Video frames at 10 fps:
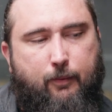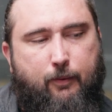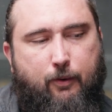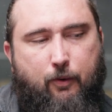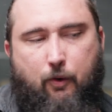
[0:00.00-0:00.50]

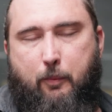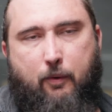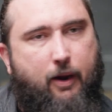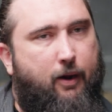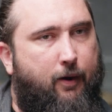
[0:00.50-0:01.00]

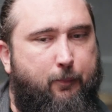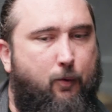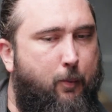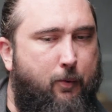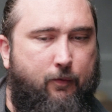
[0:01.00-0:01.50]
normal
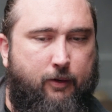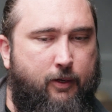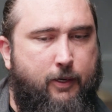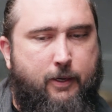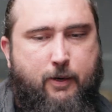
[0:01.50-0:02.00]
war movie.
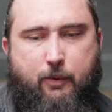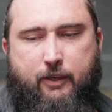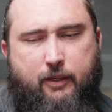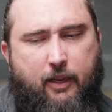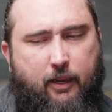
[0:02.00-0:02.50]
We
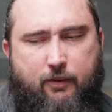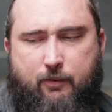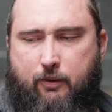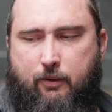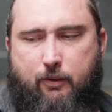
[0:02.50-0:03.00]
did that
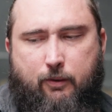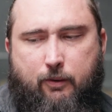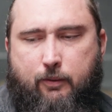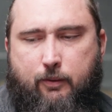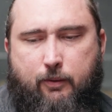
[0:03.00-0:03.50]

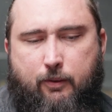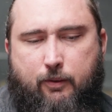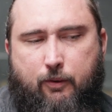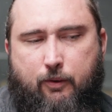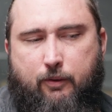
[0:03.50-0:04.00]
through
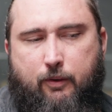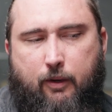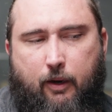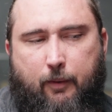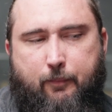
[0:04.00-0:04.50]

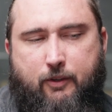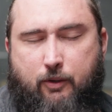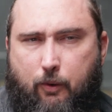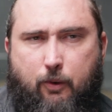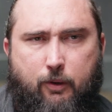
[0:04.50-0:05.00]

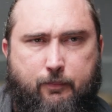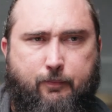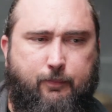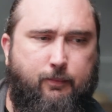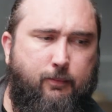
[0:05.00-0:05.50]
score,
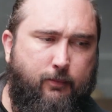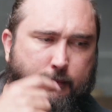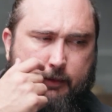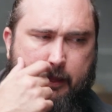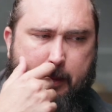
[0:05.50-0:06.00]

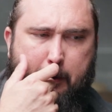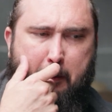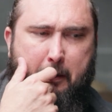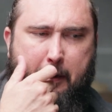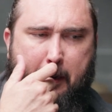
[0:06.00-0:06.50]

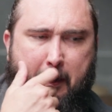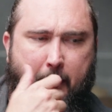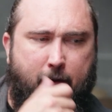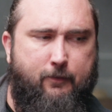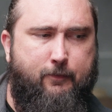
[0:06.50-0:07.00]
that
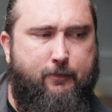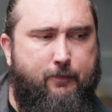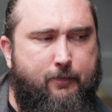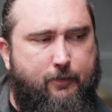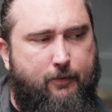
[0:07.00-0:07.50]
kind of
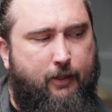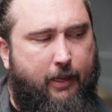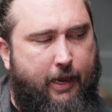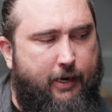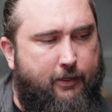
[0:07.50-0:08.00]

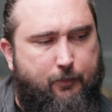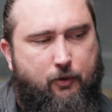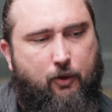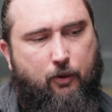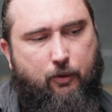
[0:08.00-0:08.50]
laid some
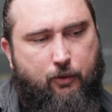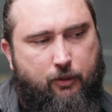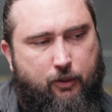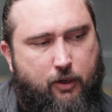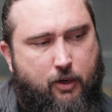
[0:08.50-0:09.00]

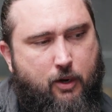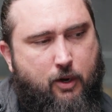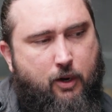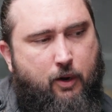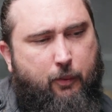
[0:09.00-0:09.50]
clues.
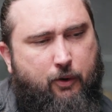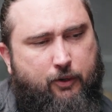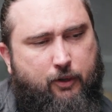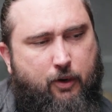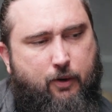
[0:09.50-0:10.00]
We
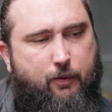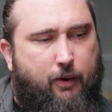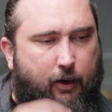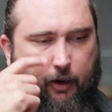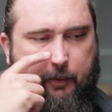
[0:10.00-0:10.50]

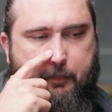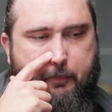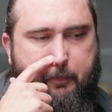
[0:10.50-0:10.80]
also